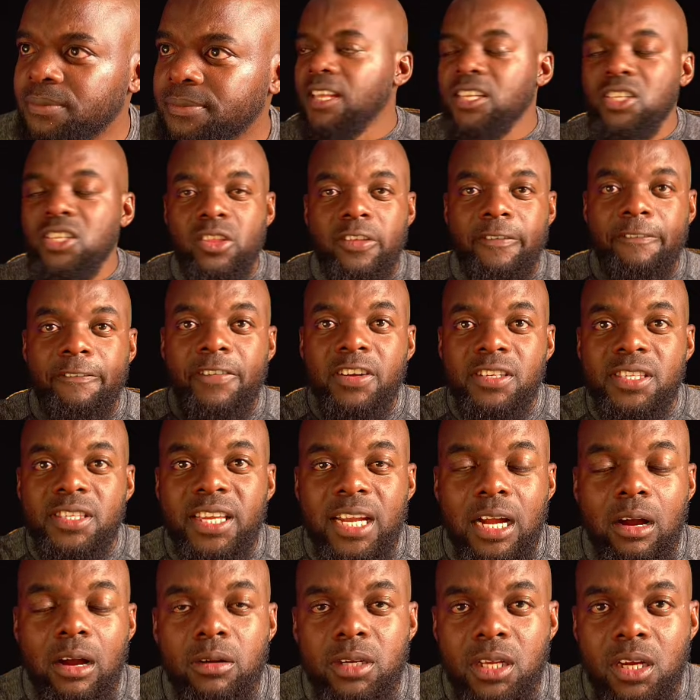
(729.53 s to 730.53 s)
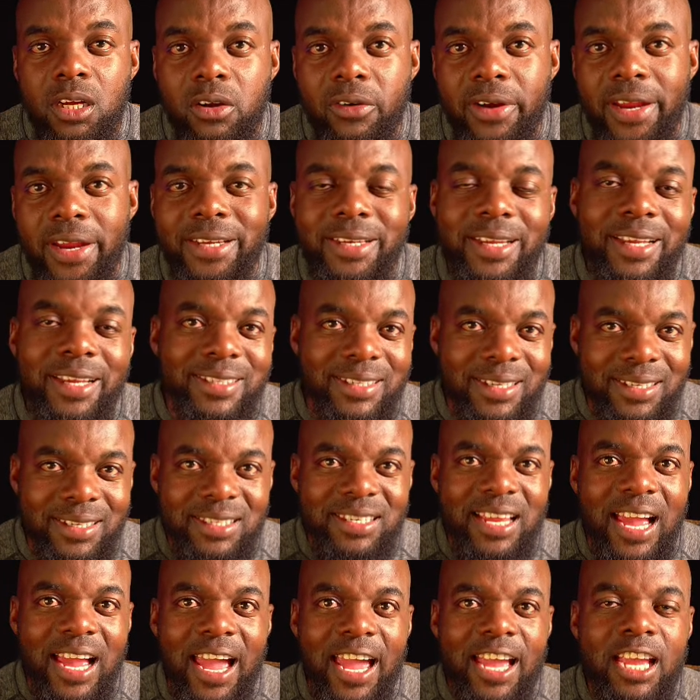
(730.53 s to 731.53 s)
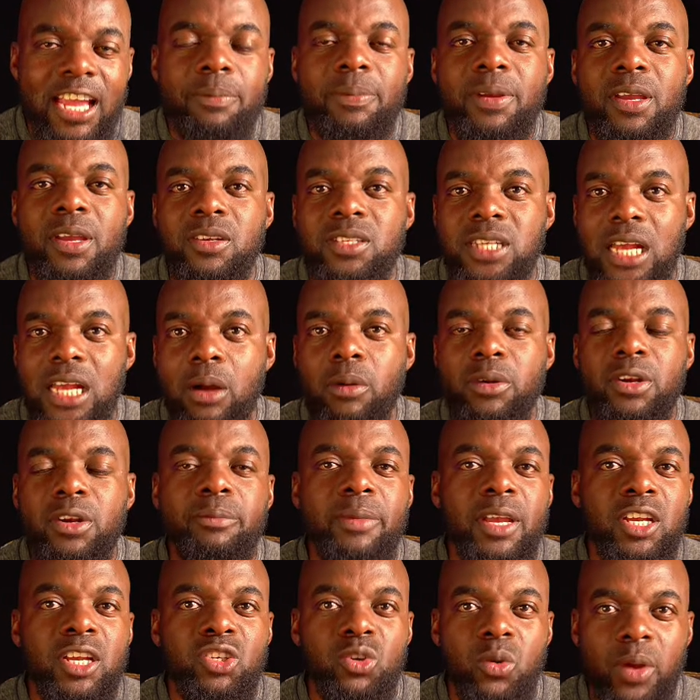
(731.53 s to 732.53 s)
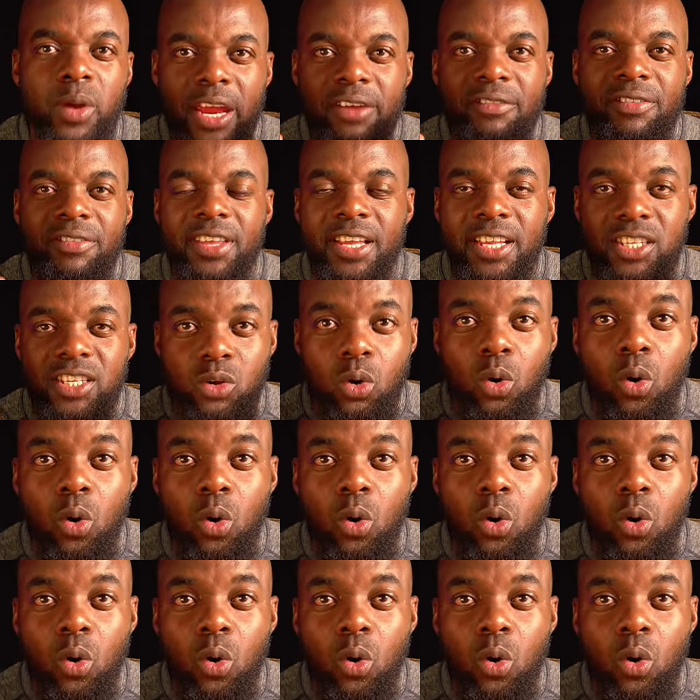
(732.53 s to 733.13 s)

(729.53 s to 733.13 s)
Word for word: So the first thing I wanna create is a tag because I wanna make sure everything is